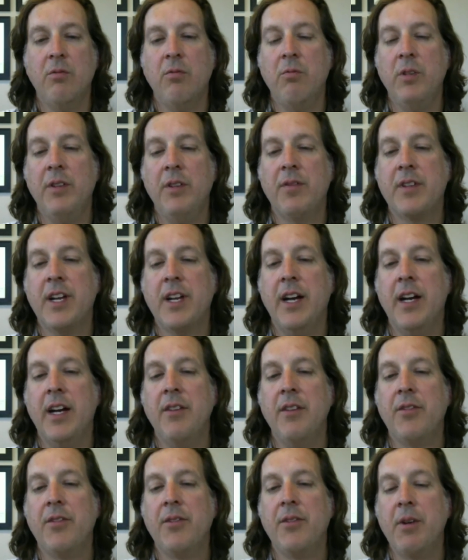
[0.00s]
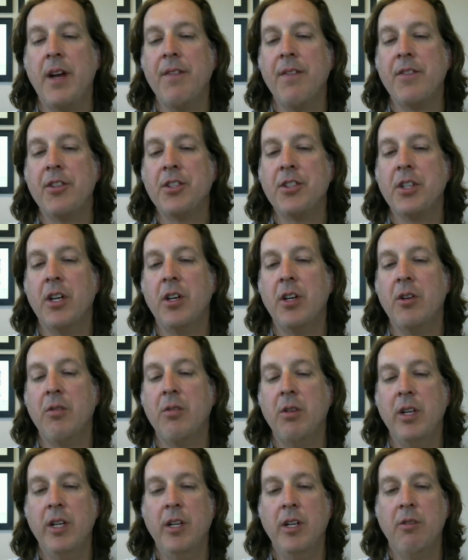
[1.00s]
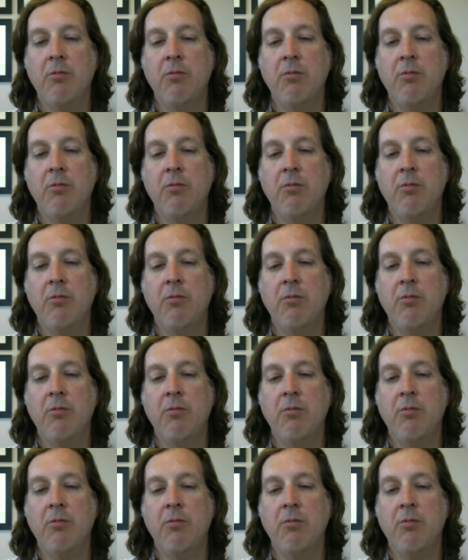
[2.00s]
we've got, throughout the show,